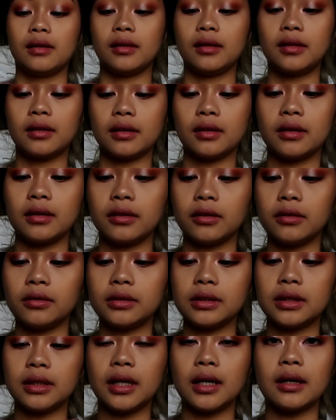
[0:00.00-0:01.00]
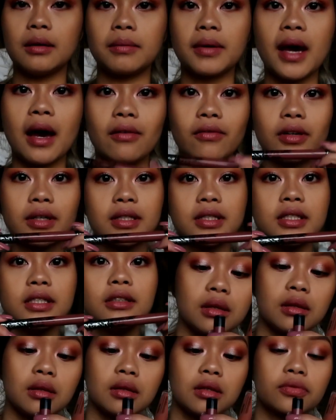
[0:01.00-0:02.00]
the little Kat Von D,
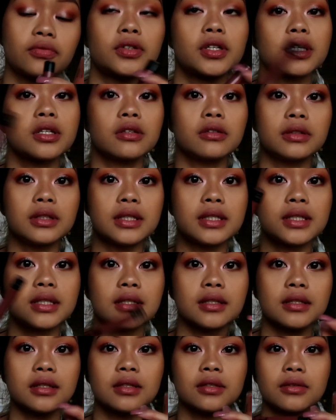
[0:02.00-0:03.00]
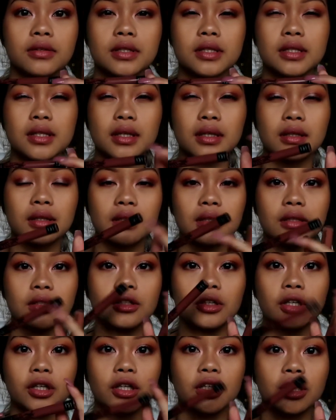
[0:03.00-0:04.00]
the first Lolita, so it's like a
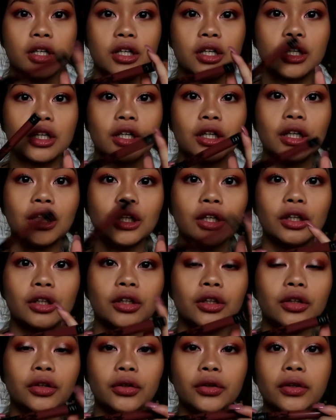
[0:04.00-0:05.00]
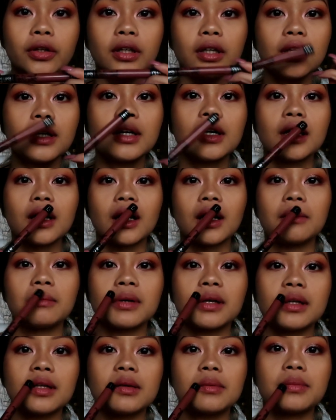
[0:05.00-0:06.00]
darker nude. I'm
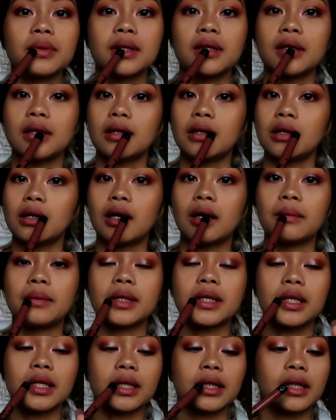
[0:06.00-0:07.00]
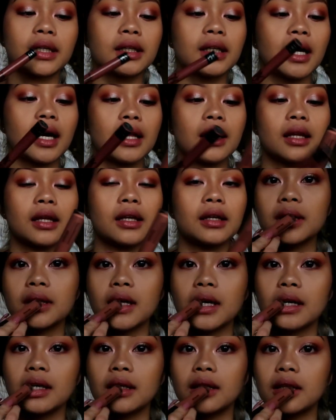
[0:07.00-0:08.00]
gonna put it up here and then put
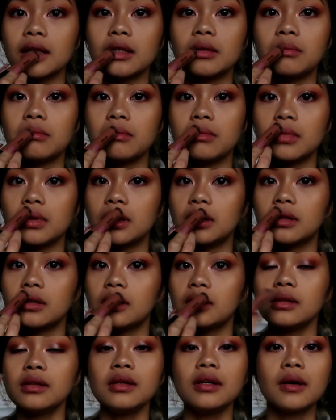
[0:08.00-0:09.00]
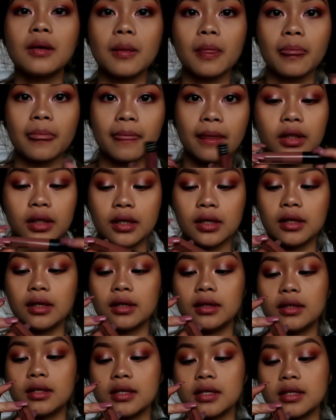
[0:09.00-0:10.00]
that in the middle.
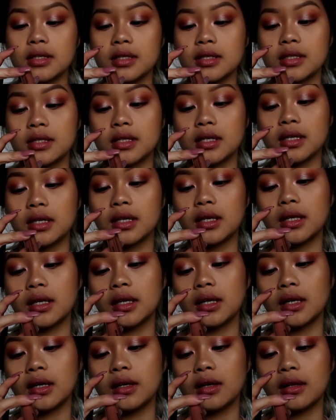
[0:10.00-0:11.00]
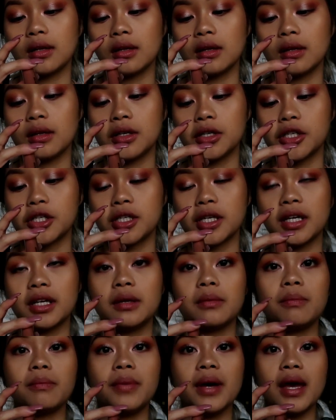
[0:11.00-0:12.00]
This is in the
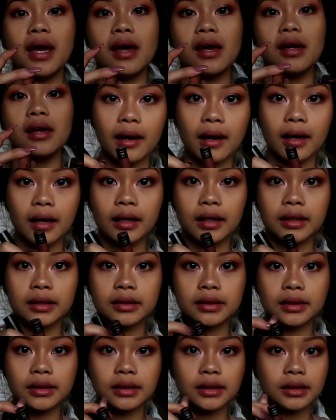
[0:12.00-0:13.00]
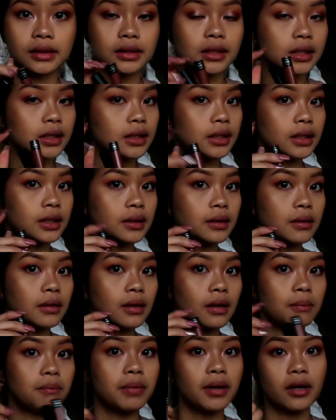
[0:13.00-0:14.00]
shade Bay, and
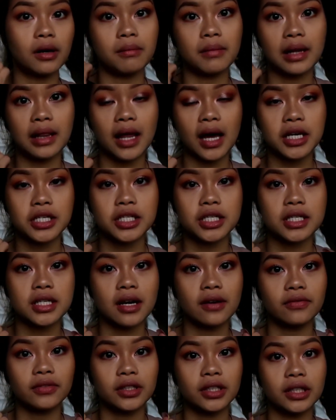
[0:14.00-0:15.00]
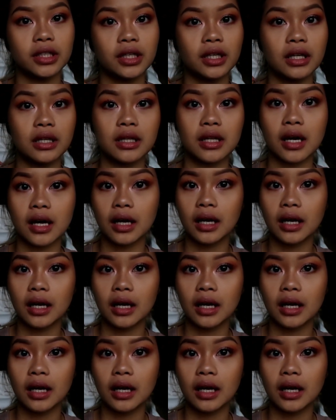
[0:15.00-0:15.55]
put on my lashes after, and